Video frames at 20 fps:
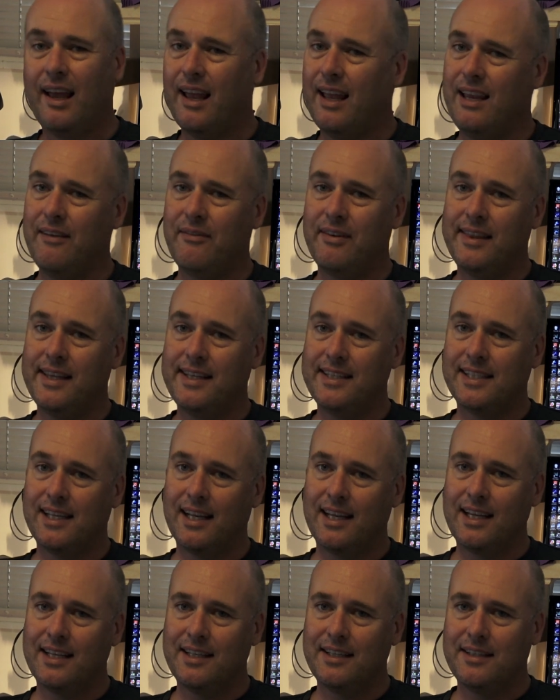Even this
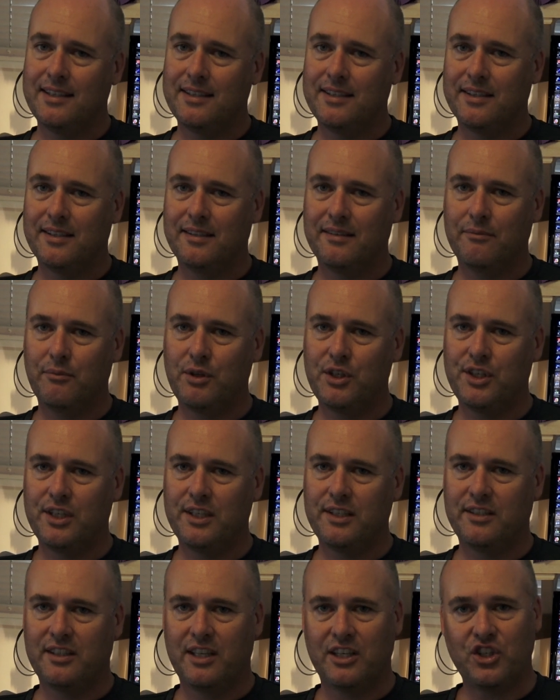lens, which
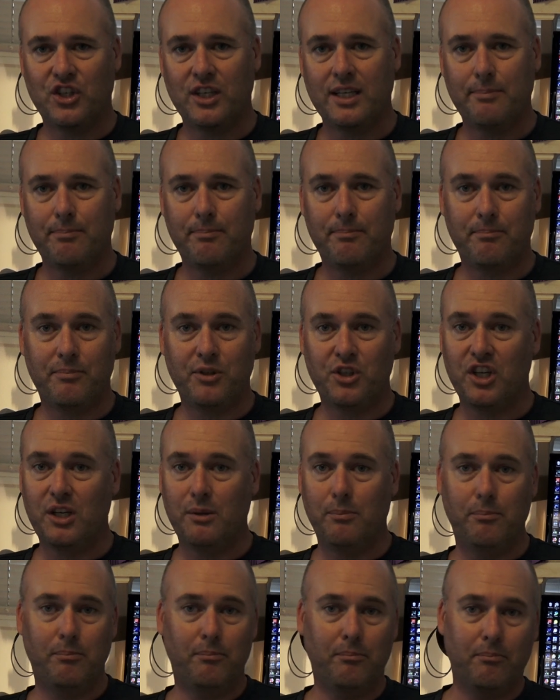is the cheap
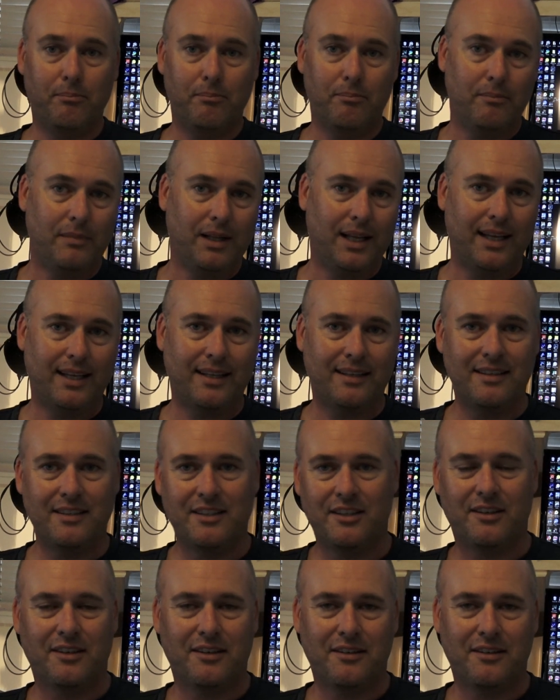lens,